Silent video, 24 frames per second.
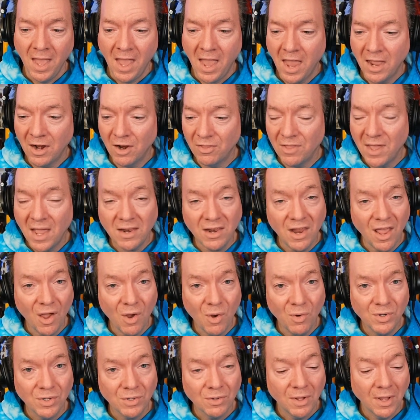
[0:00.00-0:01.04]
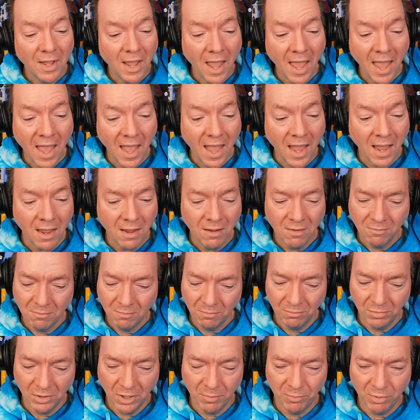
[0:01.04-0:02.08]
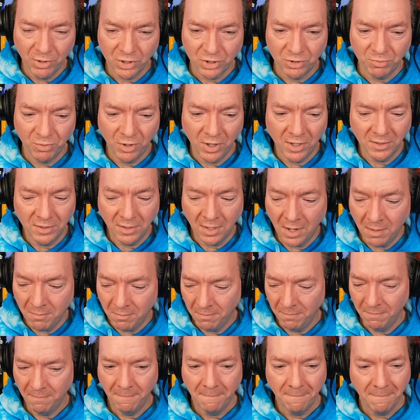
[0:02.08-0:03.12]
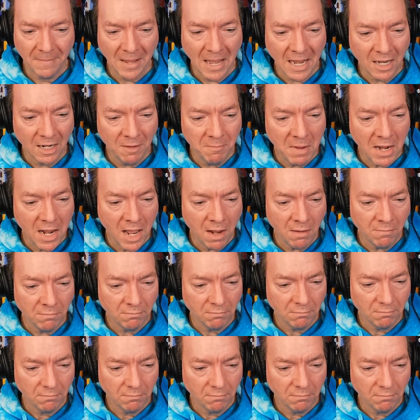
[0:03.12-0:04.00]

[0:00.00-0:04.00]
And on that note, hey, blood pressure break time. Back in a minute.